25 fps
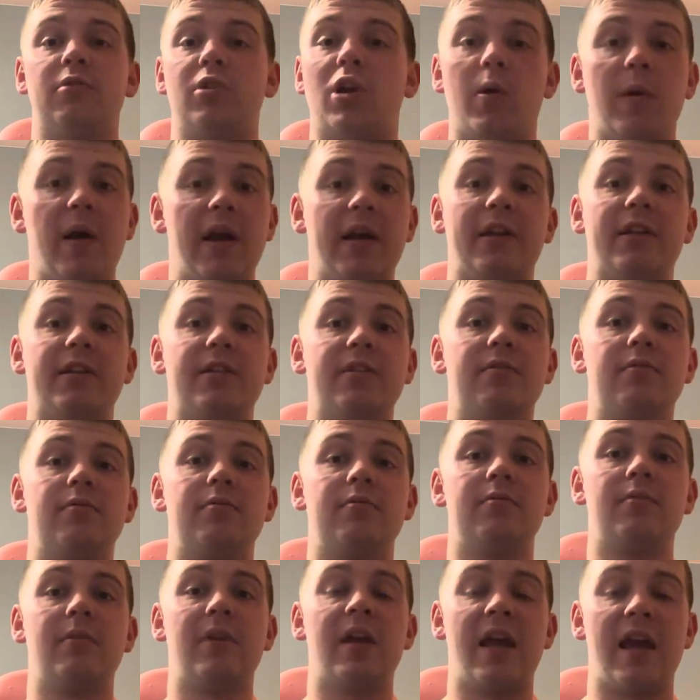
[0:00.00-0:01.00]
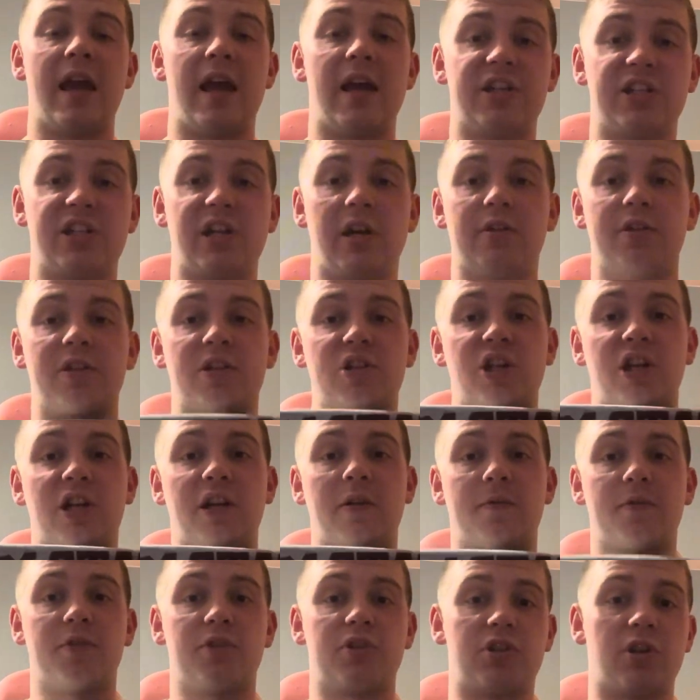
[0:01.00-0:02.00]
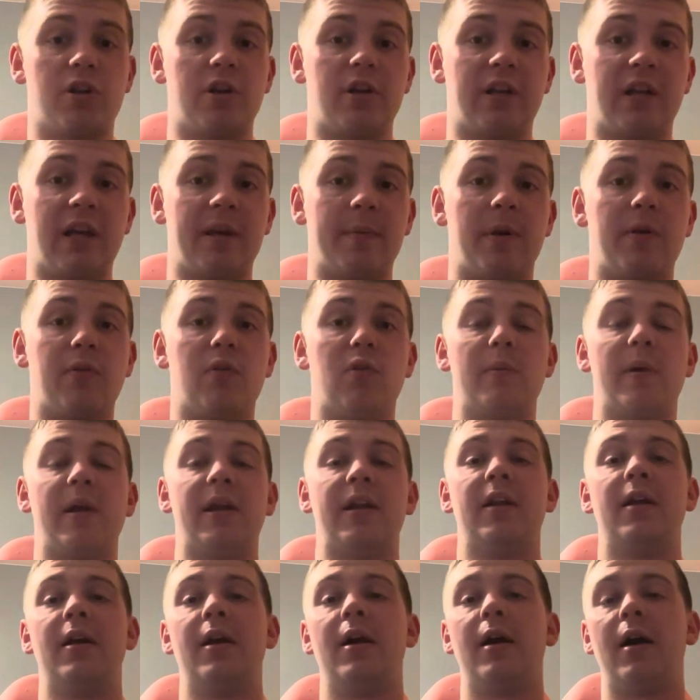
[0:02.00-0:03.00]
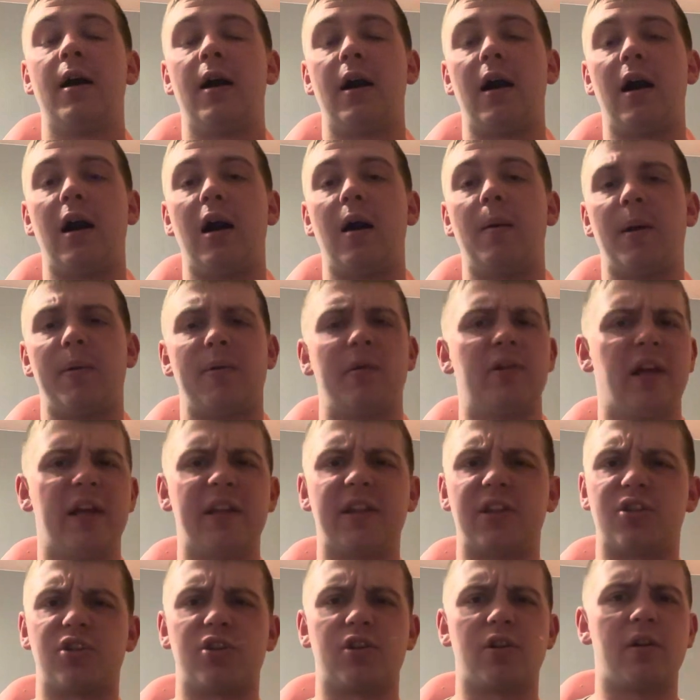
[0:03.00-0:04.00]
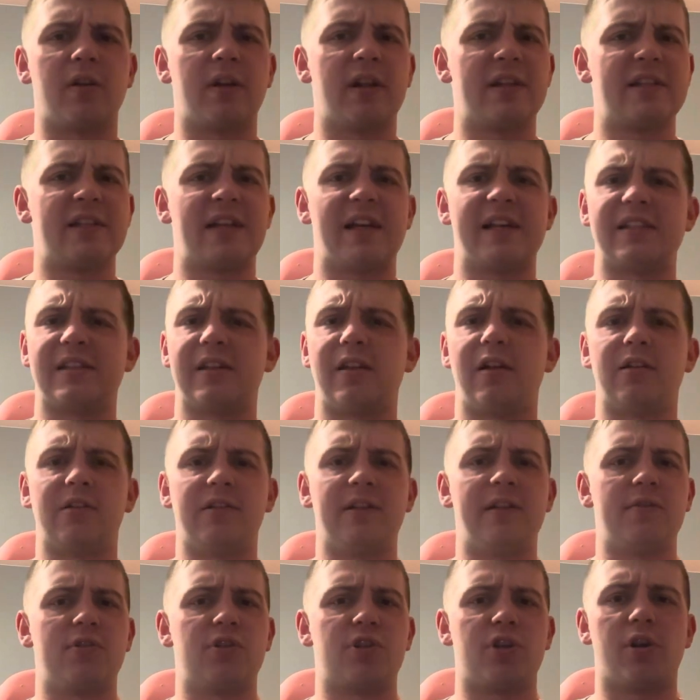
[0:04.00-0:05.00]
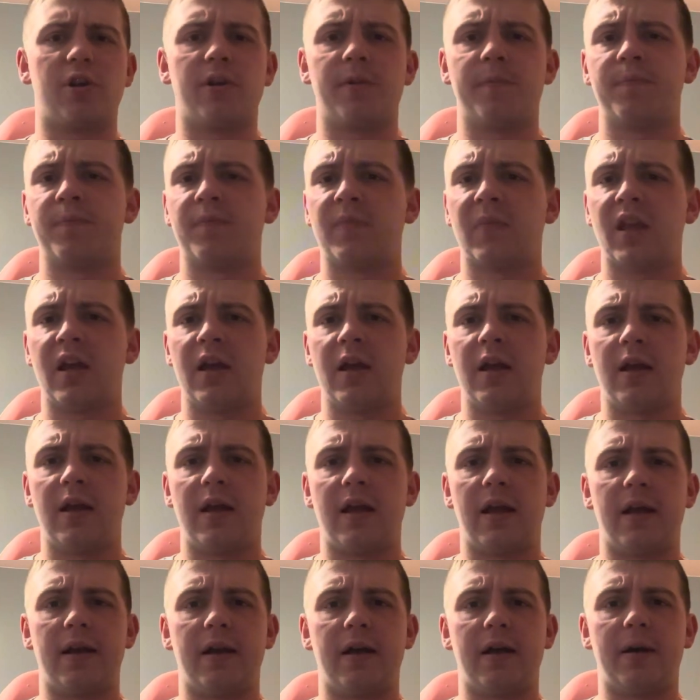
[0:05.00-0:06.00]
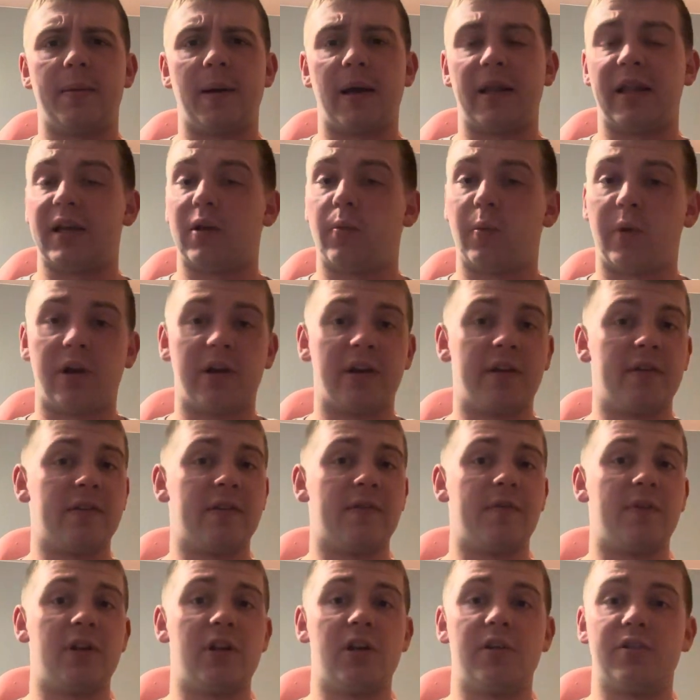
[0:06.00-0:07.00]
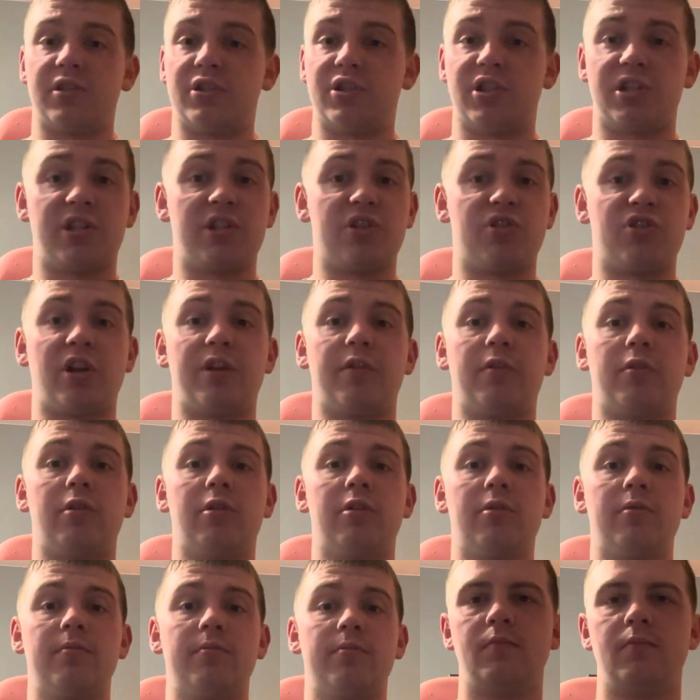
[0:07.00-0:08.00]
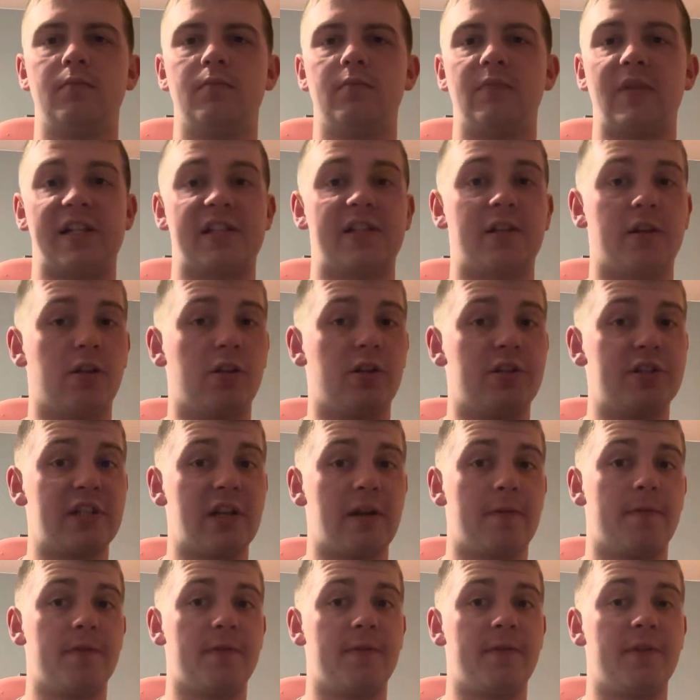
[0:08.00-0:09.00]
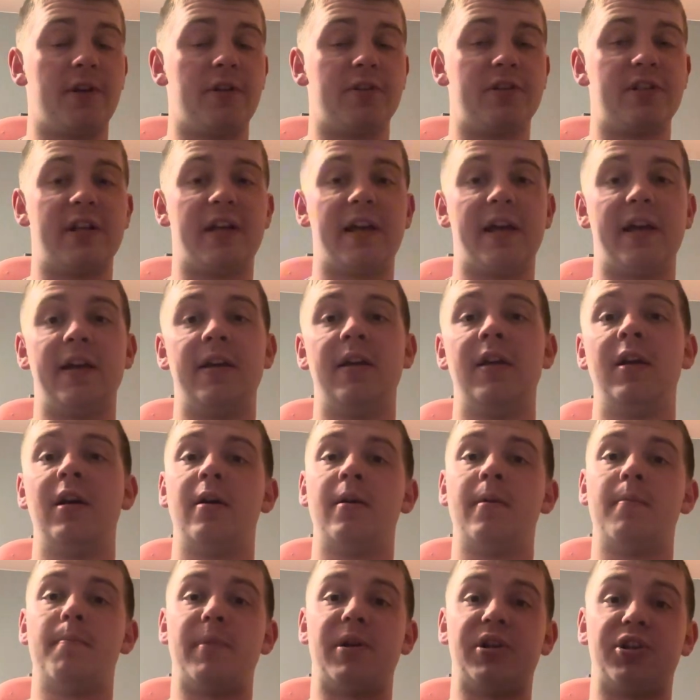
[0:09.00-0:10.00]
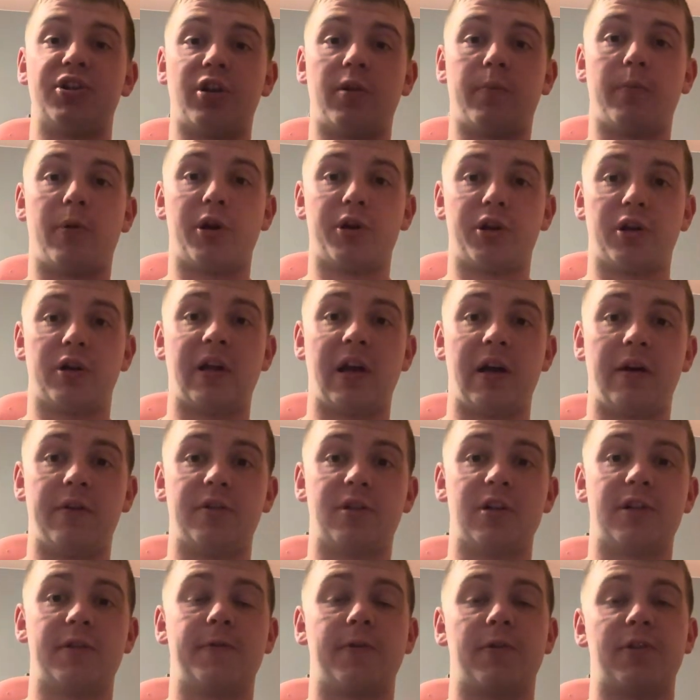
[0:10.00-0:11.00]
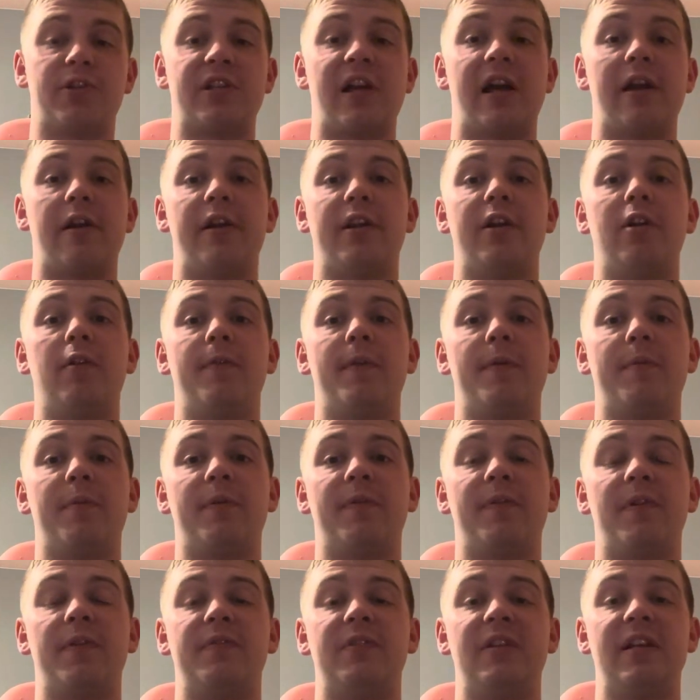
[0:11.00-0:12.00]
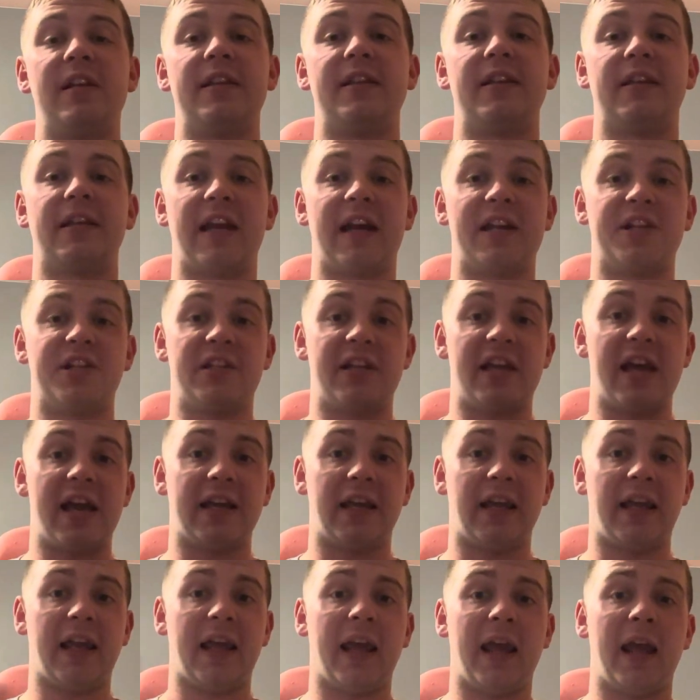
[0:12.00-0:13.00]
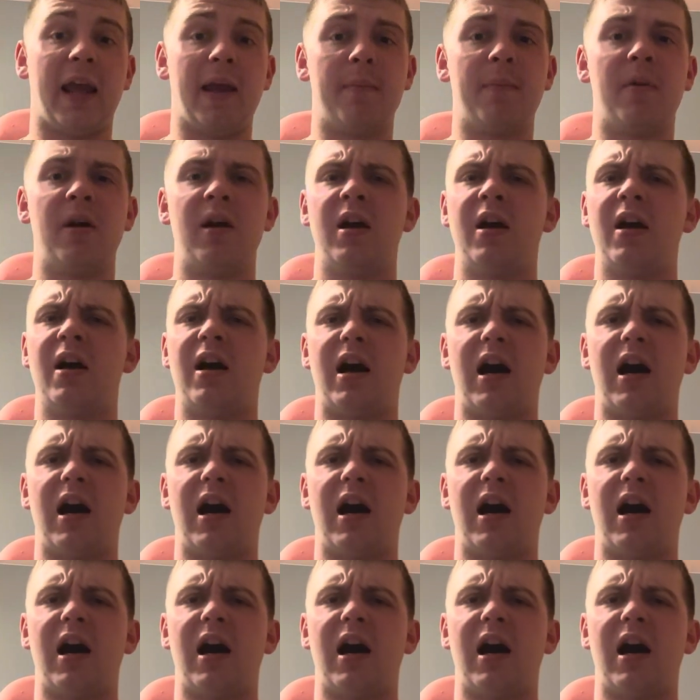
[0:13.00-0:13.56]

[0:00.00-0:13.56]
Go Aggies. And shout out to Jacob for the shirt again, my roommate. I really like this shirt. It's a nice long sleeve shirt, and I like wearing it in the videos and just in general. That's going to close it out for the video today. Make sure to mark your calendars for Saturday, November 15th to catch the Aggie game.